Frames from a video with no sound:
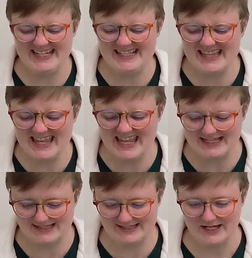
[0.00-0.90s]
is
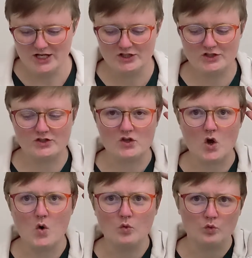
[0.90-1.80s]
this?
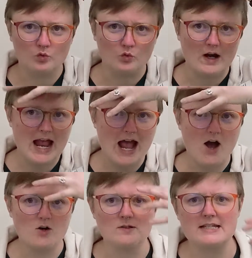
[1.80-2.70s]
So
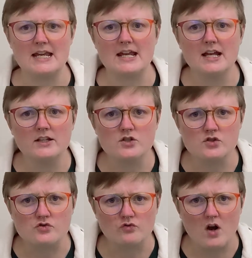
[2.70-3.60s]
round and
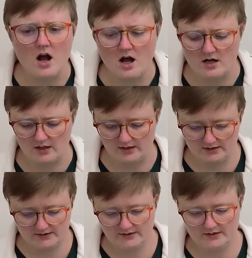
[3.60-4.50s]
strong.
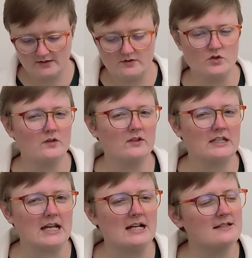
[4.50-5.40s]
Do you have a
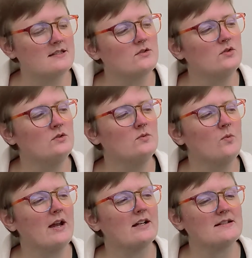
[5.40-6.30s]
guess who
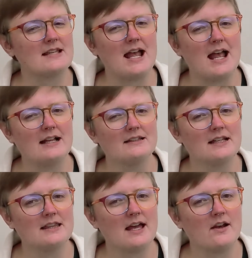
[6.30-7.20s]
wears a hat
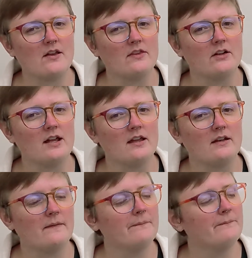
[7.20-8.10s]
like that on their head?